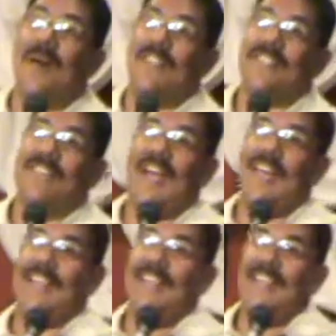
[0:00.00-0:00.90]
I just
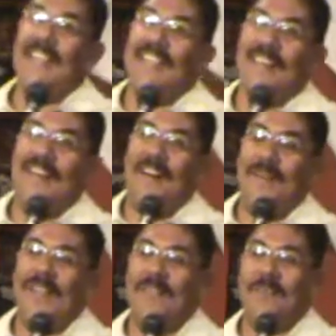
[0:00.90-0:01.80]
kind of you know, what I
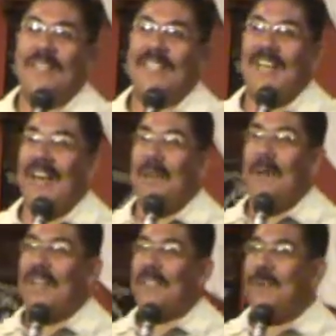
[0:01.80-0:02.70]
mean, we just kind of
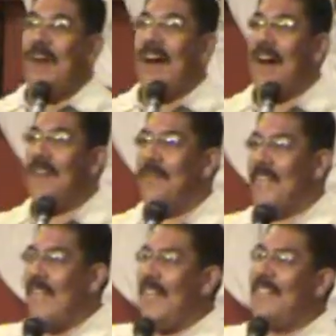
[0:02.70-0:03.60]
messed around, we
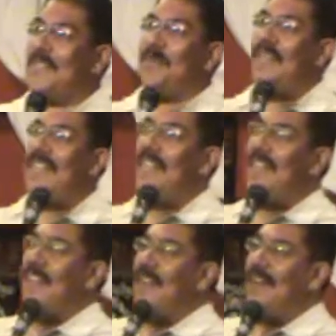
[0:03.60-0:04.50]
kissed, we,
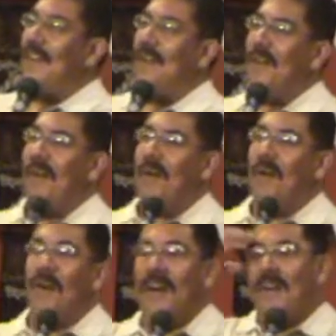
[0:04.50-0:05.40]
you know, or,
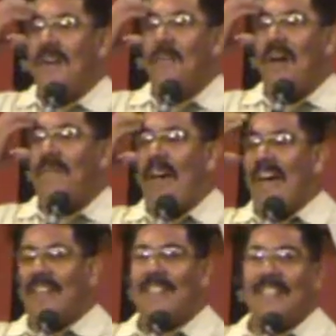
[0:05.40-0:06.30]
or in my
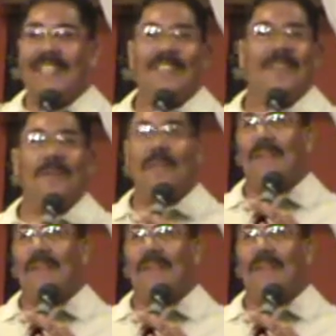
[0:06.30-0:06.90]
fantasies, you know what I